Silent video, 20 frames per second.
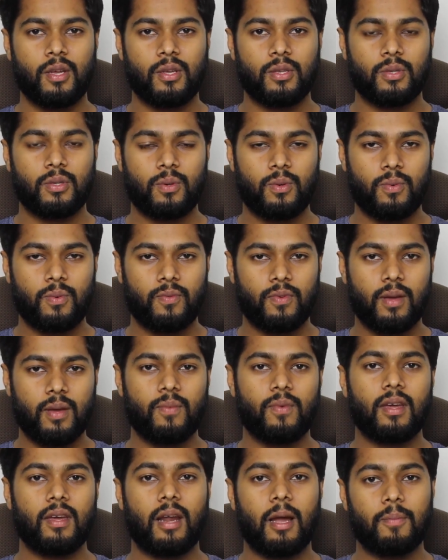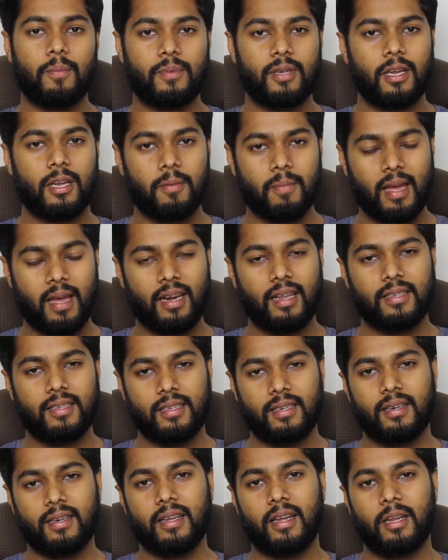So VMware Update
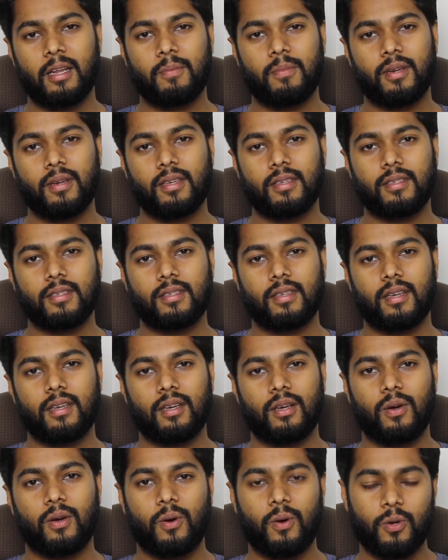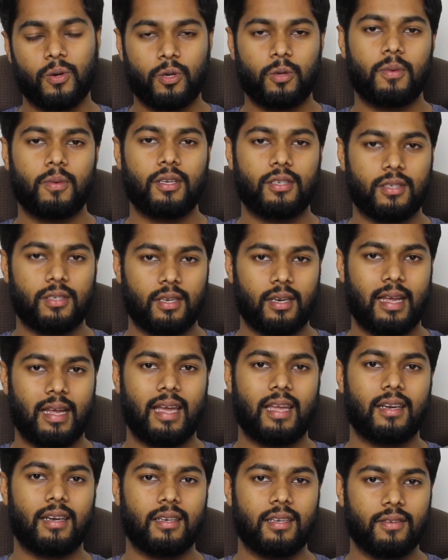Manager really brings uh, automation
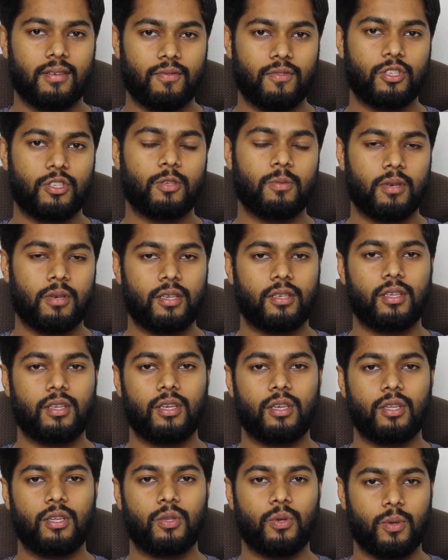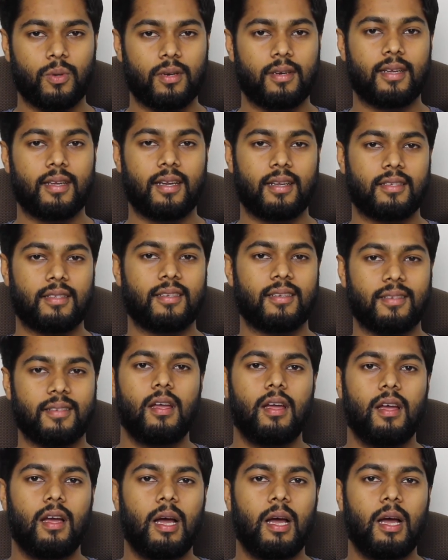and visibility to your data center.